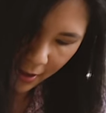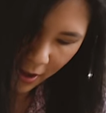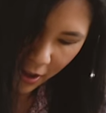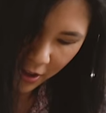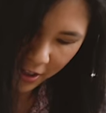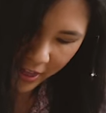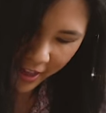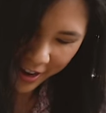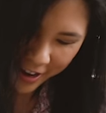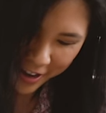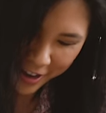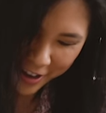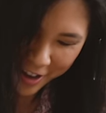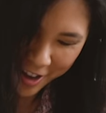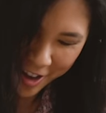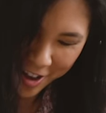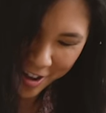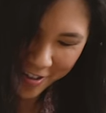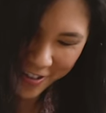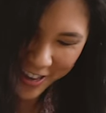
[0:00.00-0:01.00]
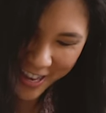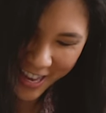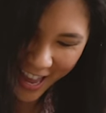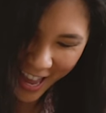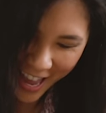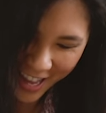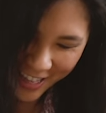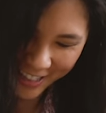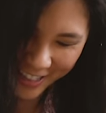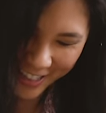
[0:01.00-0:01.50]
Oh, there you go.
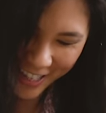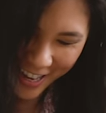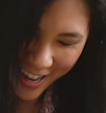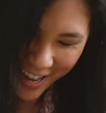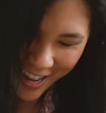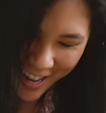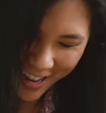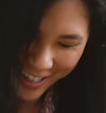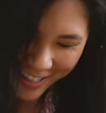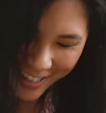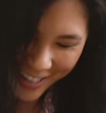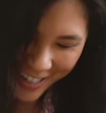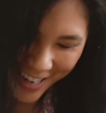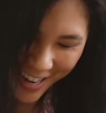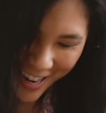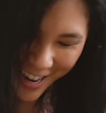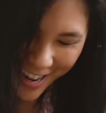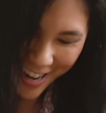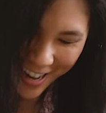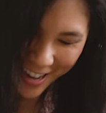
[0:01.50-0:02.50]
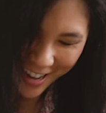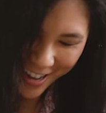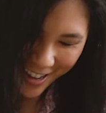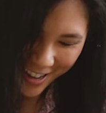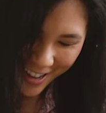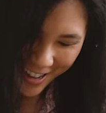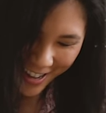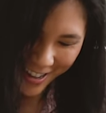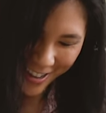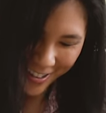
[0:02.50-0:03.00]
Yes, I did it.
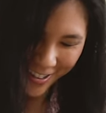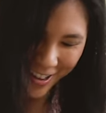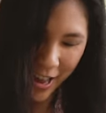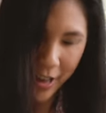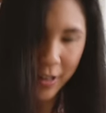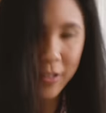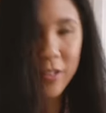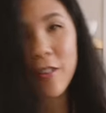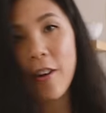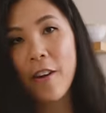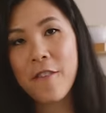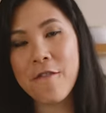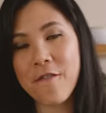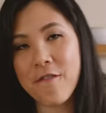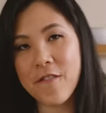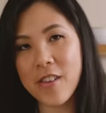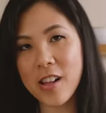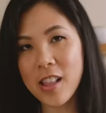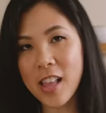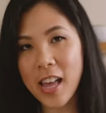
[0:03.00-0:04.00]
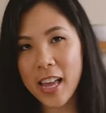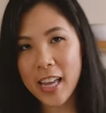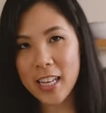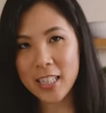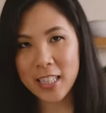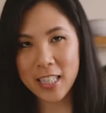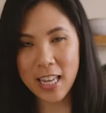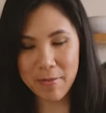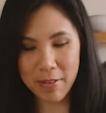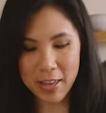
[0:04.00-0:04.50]
Okay, so I feel like it's